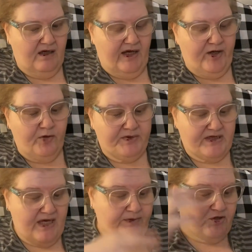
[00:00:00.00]
I hope the
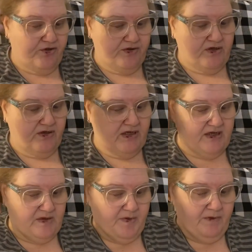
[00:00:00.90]
texture is good. It
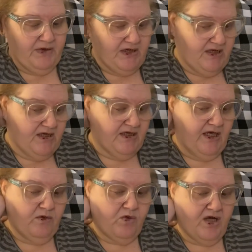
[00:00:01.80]
says pumpkin seeds,
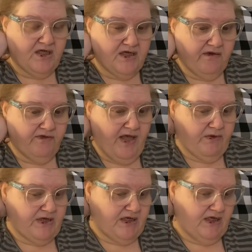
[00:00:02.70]
quinoa, and
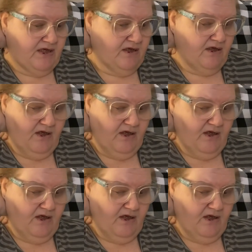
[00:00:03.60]
sunflower seeds